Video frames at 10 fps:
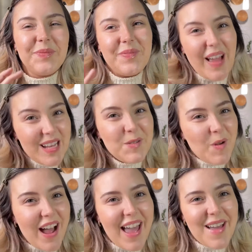that's
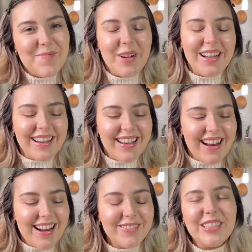why I bought it.
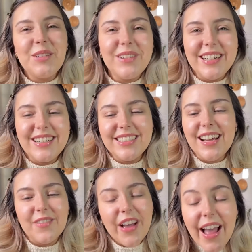I don't really wear a
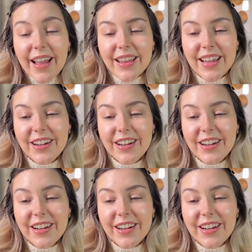ton of highlighter,